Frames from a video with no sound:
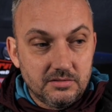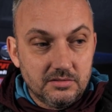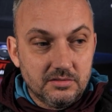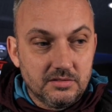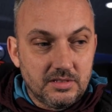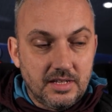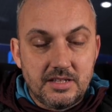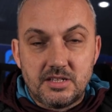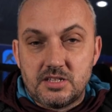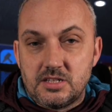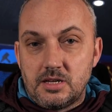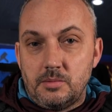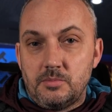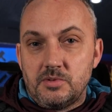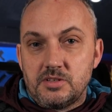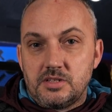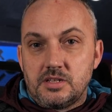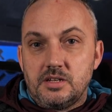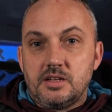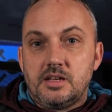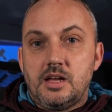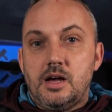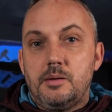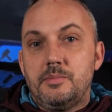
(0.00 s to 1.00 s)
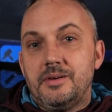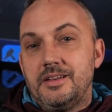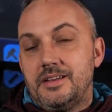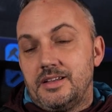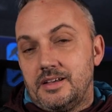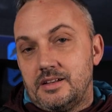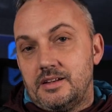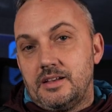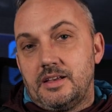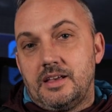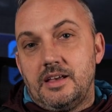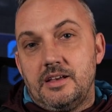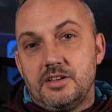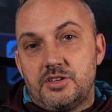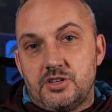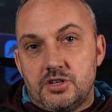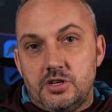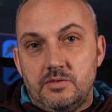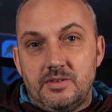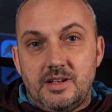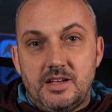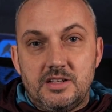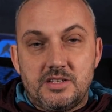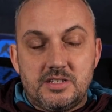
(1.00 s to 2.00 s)
then someone's going to come in, they're going to get a
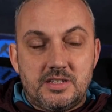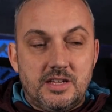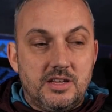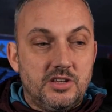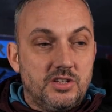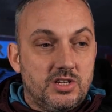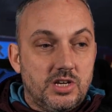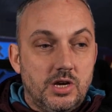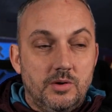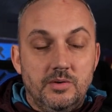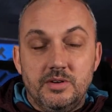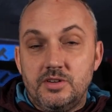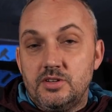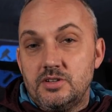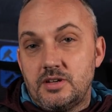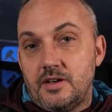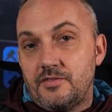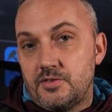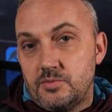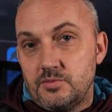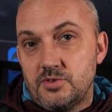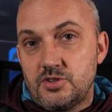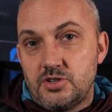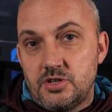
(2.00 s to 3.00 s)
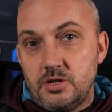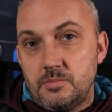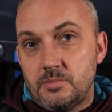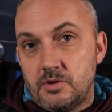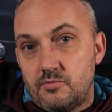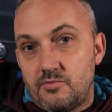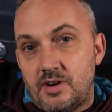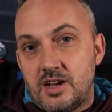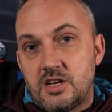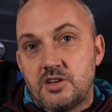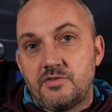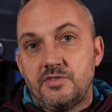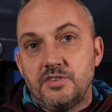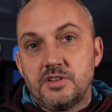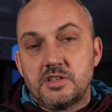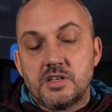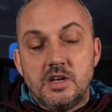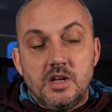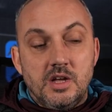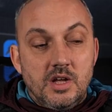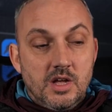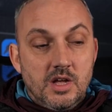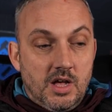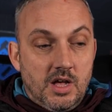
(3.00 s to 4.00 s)
tune out of Sancho, and you'd have to assume that Rashford
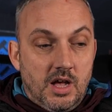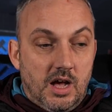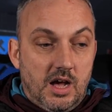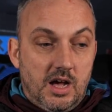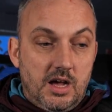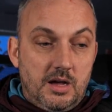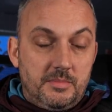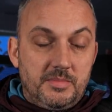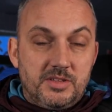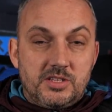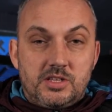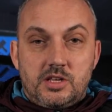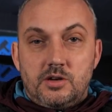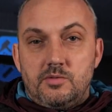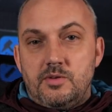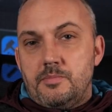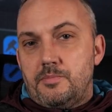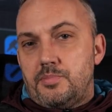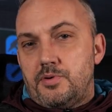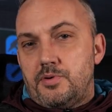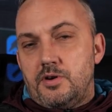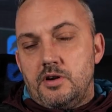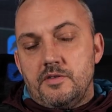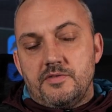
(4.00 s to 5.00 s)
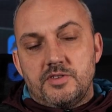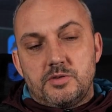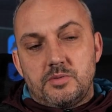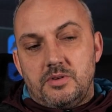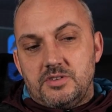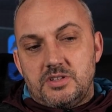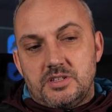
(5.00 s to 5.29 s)
um, is going to improve as well.